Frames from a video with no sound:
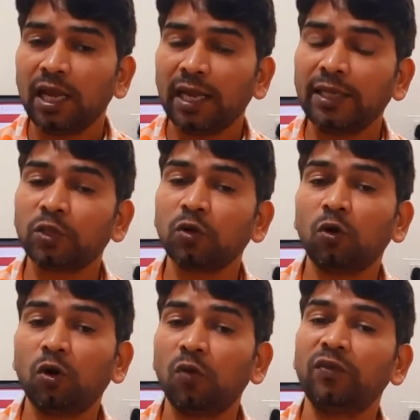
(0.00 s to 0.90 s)
and to
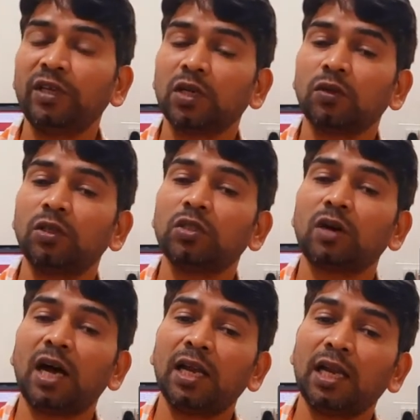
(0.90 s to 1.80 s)
whom we are going
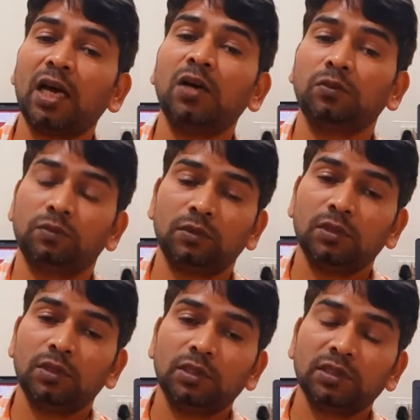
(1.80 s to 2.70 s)
to allow
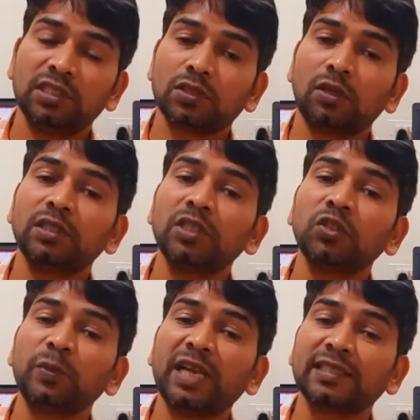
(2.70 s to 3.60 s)
this content
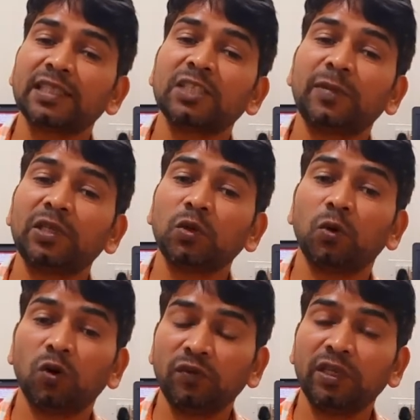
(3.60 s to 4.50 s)
to be accessible, to
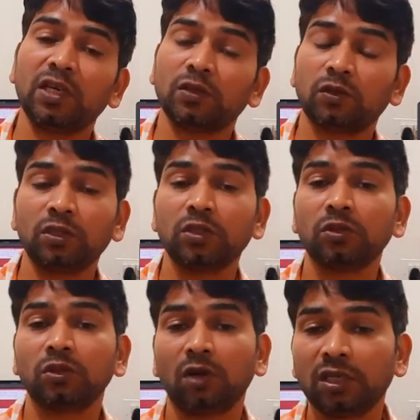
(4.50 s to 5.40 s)
whom we are going to
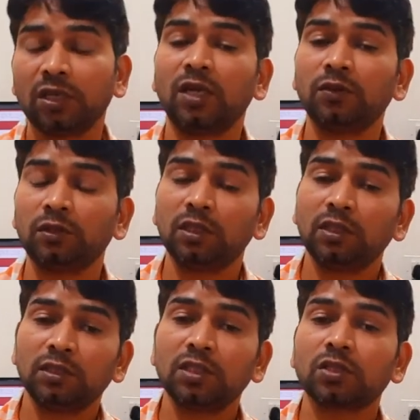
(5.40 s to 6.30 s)
not allow
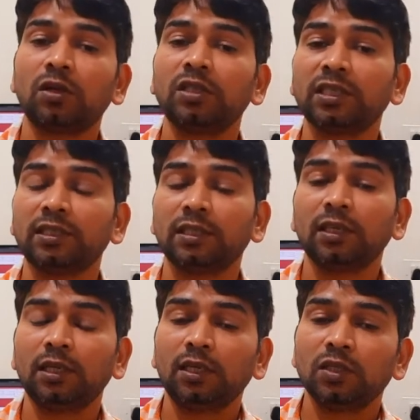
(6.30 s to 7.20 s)
this content.
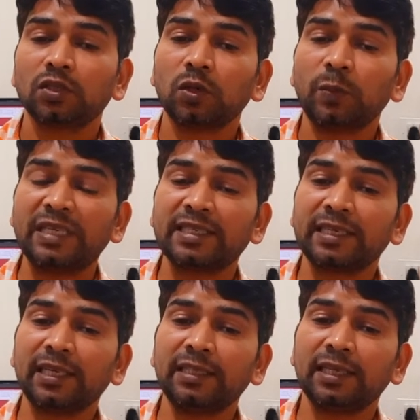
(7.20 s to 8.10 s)
So
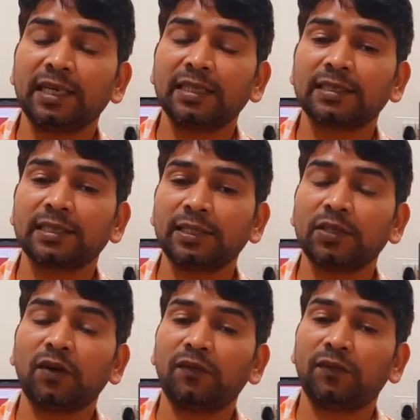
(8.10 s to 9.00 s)
basically a set
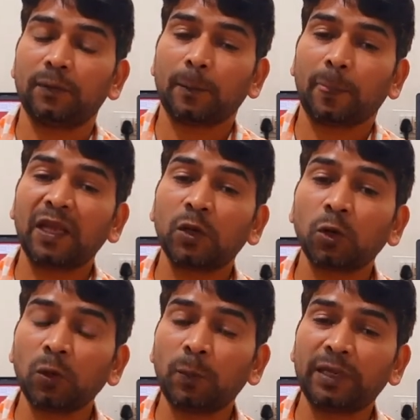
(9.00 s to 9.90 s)
of
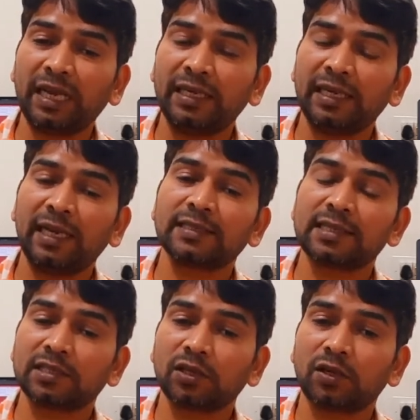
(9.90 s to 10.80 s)
group can
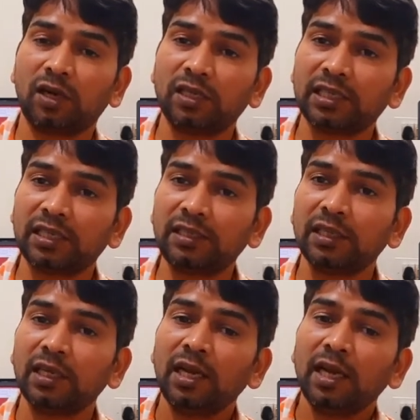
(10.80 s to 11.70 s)
access the content,
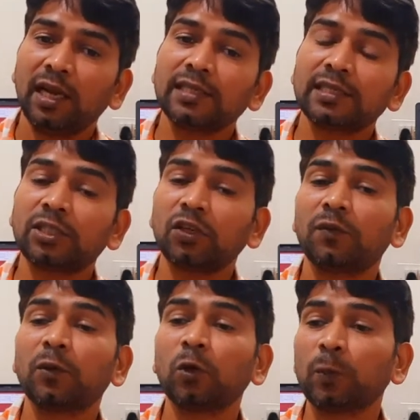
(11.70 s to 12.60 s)
a set
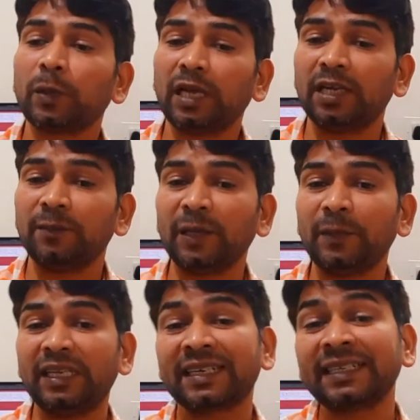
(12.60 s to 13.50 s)
group can
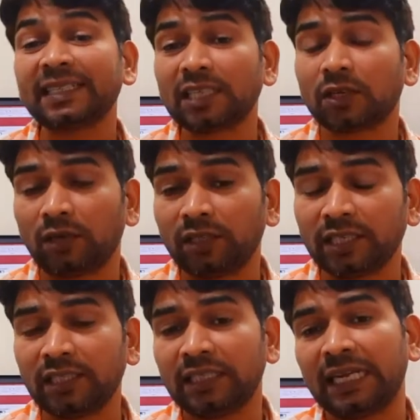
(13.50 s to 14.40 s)
maybe read the
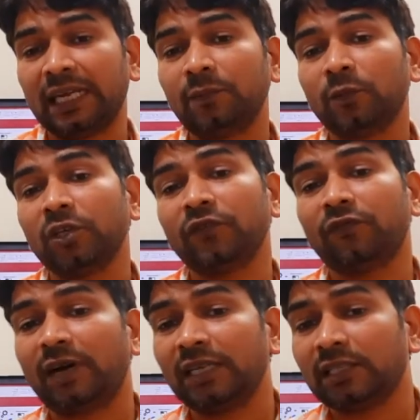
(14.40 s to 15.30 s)
content and
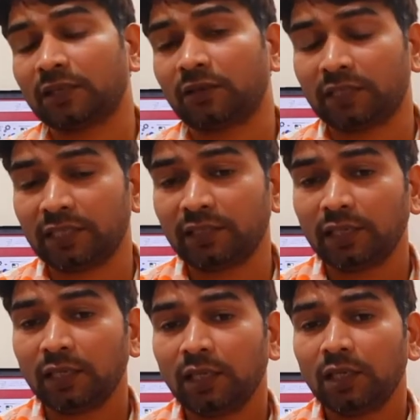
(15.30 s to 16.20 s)
modify the content.
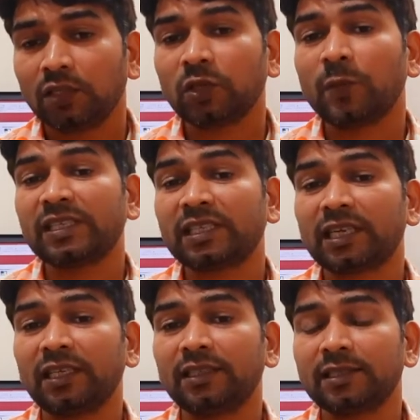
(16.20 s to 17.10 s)
So
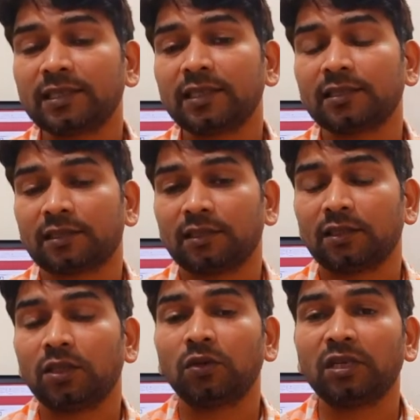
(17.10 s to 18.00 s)
basically this is
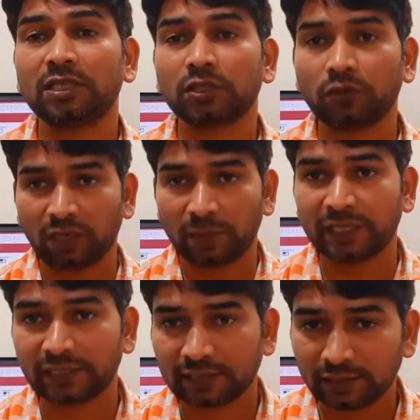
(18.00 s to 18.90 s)
known as
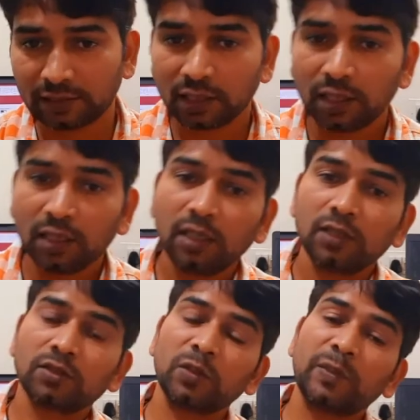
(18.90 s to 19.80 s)
collaborations.
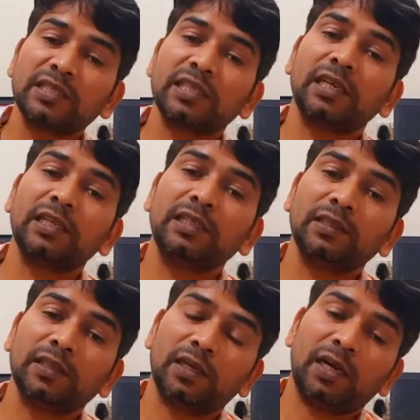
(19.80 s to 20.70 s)
So
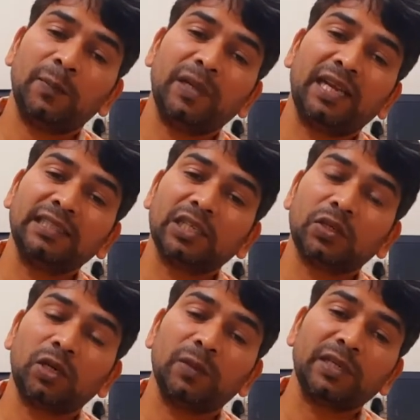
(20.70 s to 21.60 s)
basically applying the
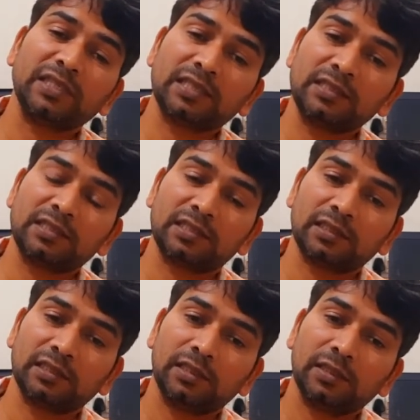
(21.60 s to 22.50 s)
collaborations
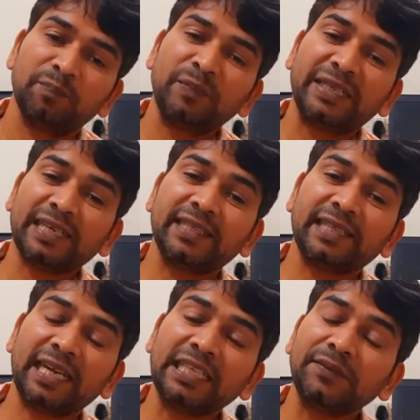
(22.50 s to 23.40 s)
metadata
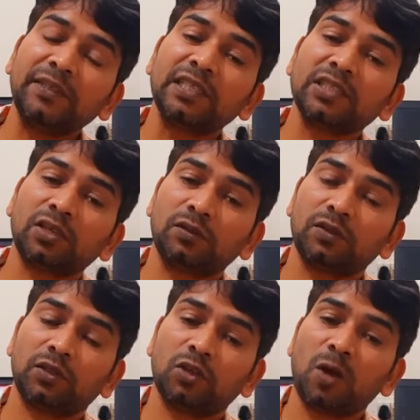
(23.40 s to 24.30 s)
activities on
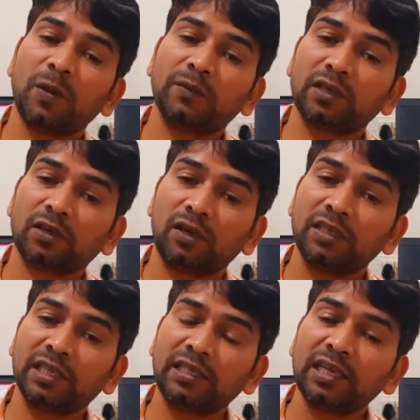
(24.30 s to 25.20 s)
top of the
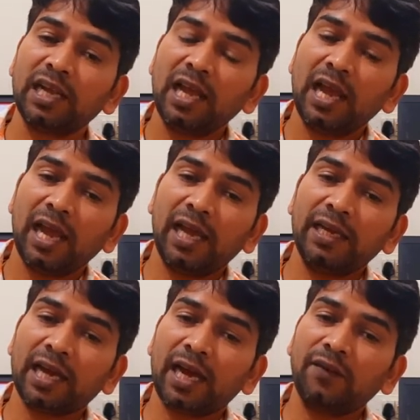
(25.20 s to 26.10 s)
content,
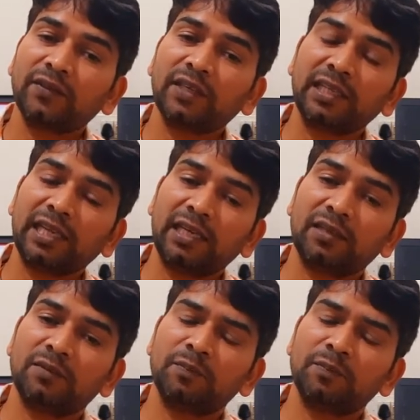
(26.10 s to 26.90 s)
and after that